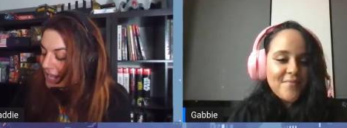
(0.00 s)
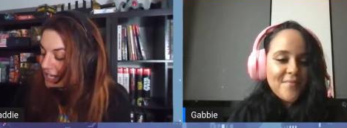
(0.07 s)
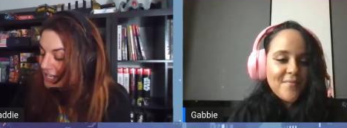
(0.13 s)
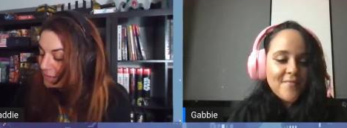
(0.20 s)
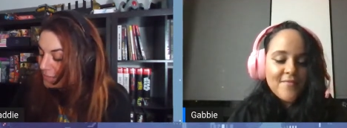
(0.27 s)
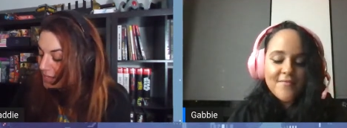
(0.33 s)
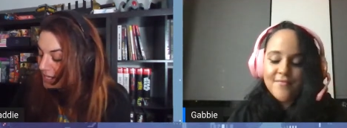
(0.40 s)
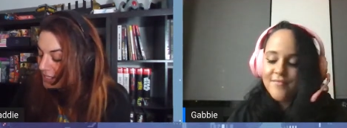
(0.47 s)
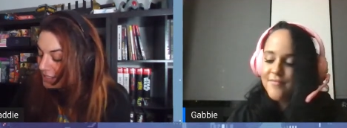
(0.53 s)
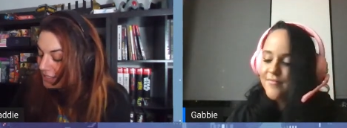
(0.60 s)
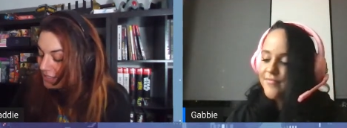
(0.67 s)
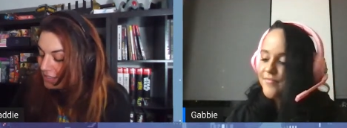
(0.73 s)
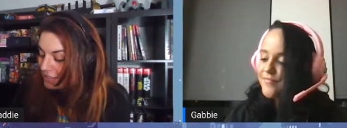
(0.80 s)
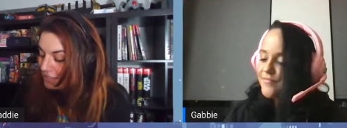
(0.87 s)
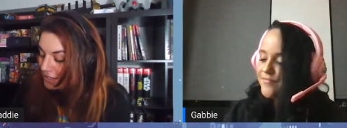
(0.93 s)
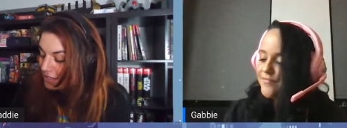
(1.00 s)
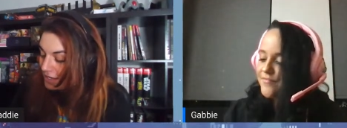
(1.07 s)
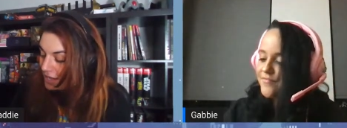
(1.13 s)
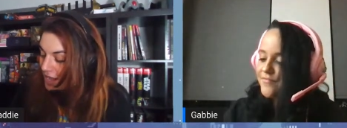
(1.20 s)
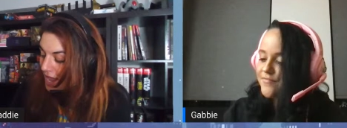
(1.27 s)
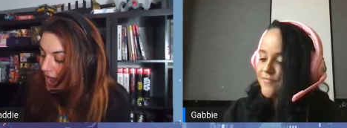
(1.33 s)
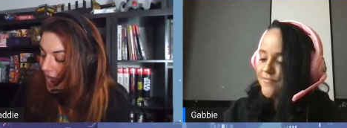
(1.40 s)
Speaker 1: And he meets
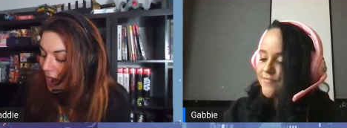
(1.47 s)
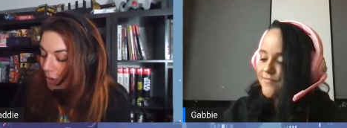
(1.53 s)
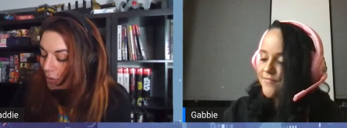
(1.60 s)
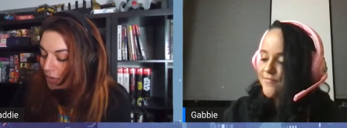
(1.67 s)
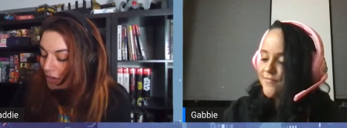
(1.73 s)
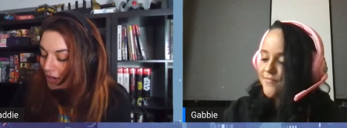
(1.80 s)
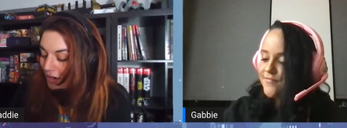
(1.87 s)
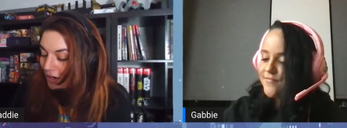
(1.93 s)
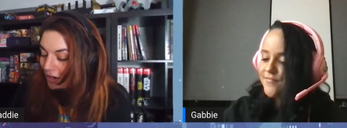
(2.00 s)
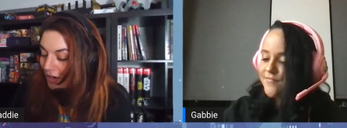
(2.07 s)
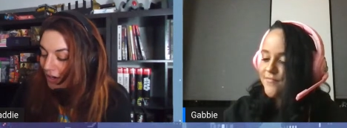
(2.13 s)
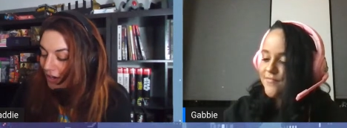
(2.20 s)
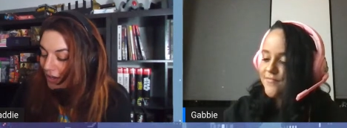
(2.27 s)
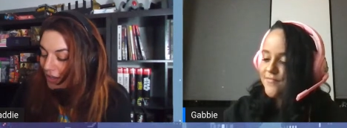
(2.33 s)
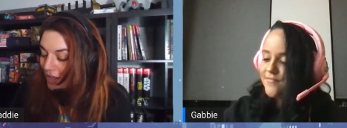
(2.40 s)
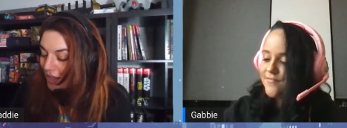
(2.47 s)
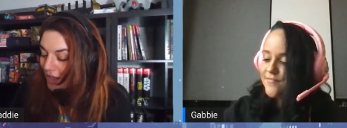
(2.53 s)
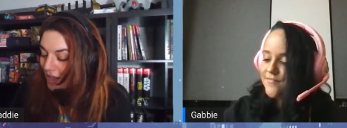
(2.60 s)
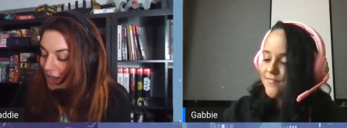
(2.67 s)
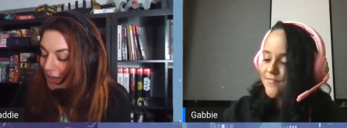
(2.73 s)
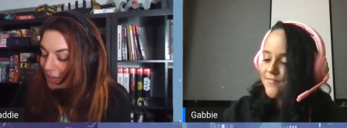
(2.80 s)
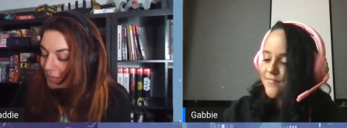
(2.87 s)
our
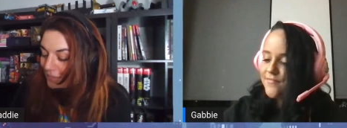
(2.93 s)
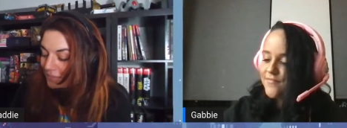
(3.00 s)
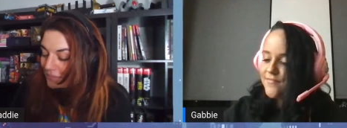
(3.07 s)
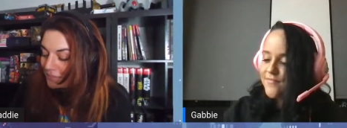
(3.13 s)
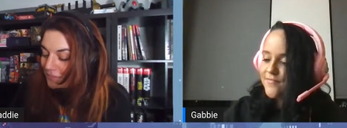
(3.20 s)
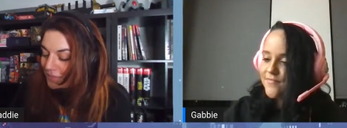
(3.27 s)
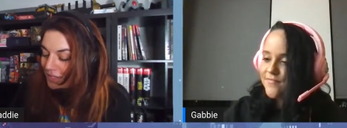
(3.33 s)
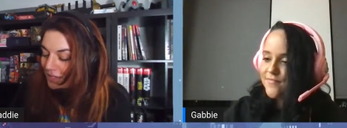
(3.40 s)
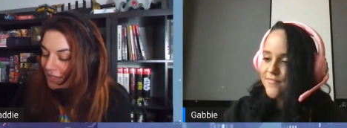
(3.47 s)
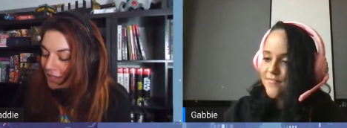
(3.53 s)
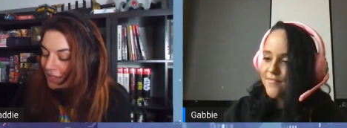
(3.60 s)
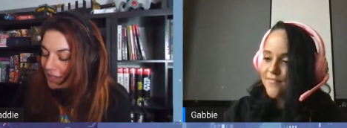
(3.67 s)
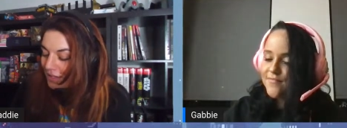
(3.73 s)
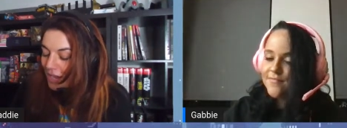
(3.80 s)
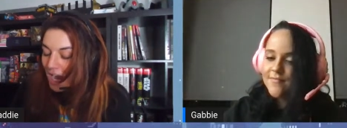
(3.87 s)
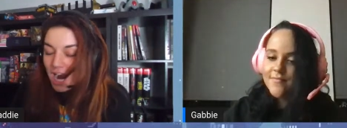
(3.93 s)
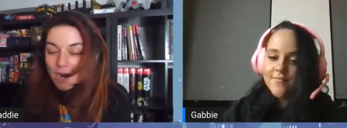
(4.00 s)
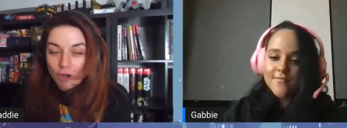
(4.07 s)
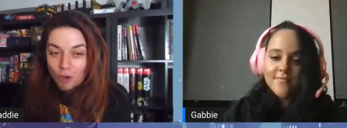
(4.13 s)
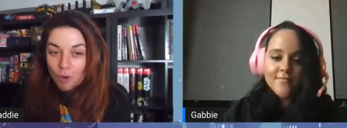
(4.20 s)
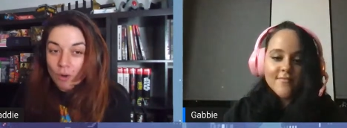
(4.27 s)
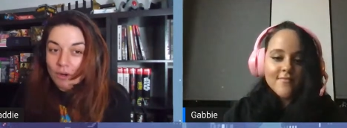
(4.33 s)
um,
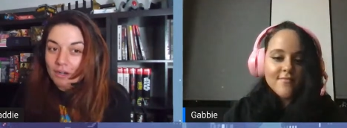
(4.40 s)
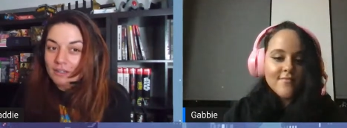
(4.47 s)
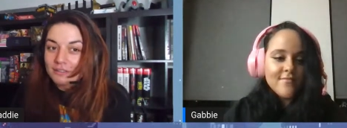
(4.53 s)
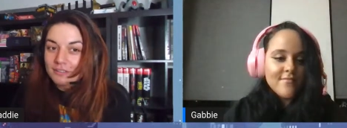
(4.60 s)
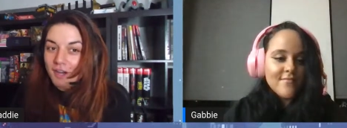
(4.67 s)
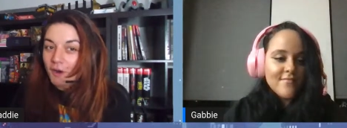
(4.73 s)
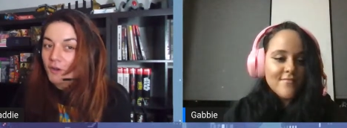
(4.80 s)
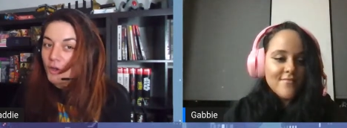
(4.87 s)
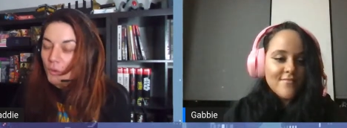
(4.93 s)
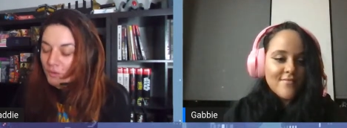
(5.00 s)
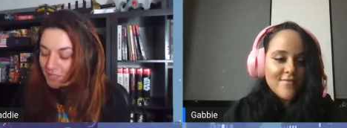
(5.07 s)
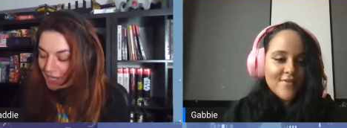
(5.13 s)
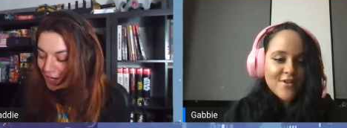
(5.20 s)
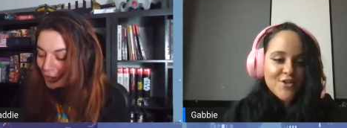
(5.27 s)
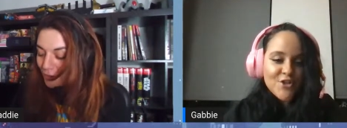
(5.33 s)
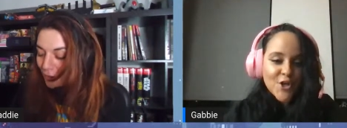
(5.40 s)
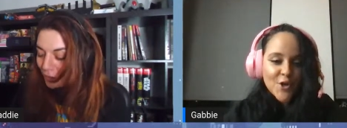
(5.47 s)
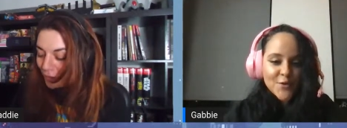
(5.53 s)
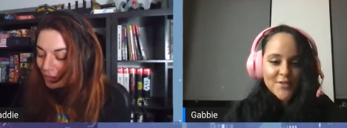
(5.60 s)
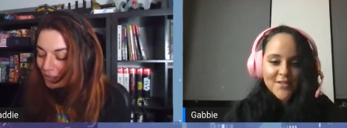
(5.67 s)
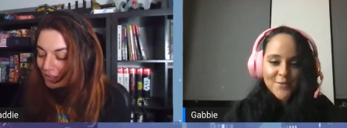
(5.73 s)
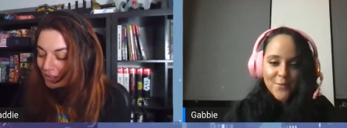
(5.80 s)
our girl, our golden-haired
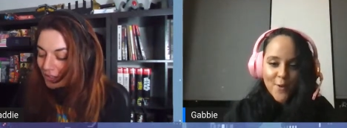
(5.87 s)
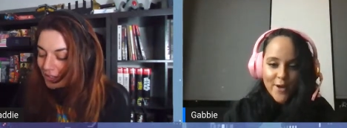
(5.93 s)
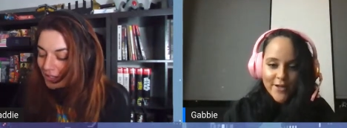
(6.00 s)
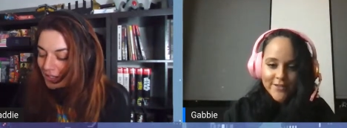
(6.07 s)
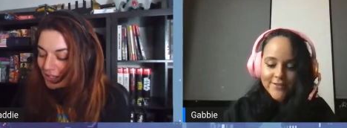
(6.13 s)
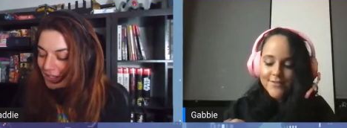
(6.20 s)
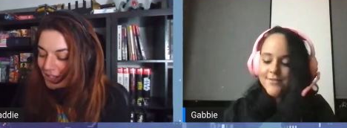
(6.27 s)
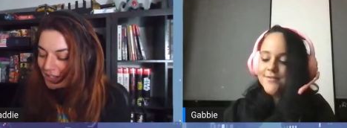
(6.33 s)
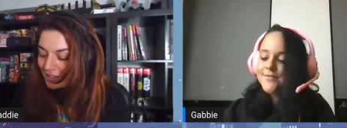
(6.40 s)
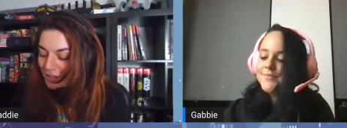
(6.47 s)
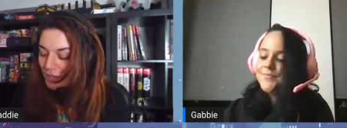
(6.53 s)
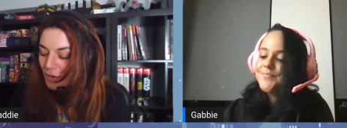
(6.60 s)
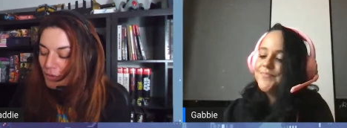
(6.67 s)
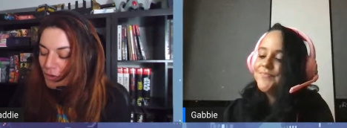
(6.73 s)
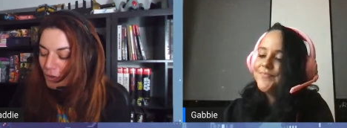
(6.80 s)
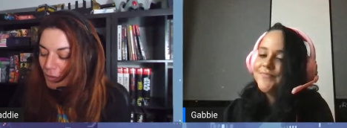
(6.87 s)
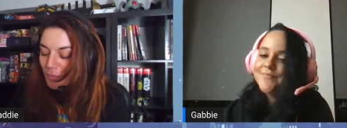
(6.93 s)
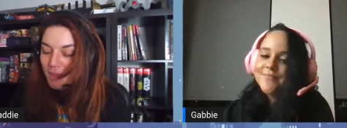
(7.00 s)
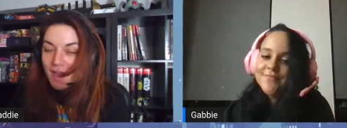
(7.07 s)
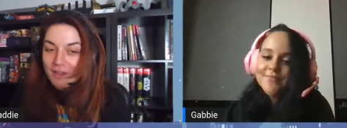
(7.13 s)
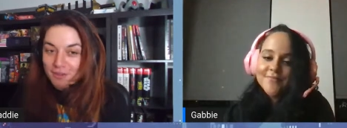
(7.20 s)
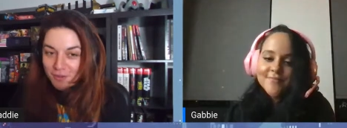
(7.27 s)
Speaker 2: girl. The chosen one.
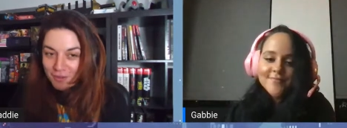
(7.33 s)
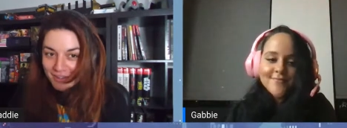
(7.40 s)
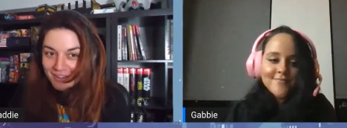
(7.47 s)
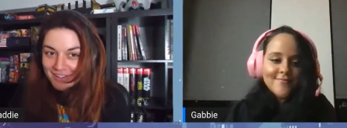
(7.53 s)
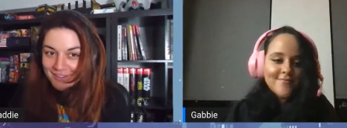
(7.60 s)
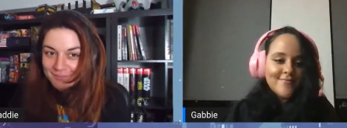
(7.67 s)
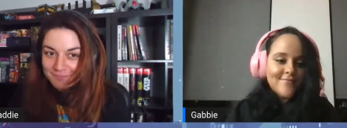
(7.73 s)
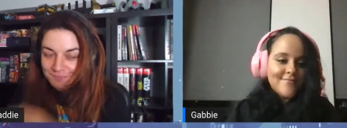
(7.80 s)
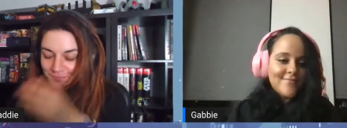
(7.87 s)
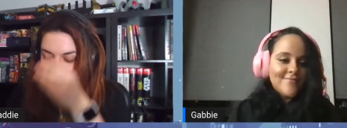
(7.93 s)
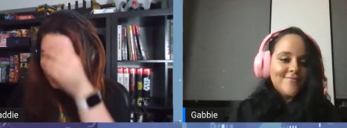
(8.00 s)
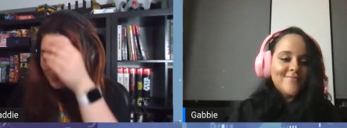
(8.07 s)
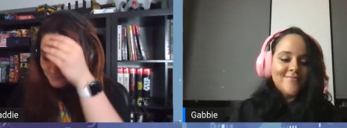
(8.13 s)
Speaker 1: Kyoko Byakuya.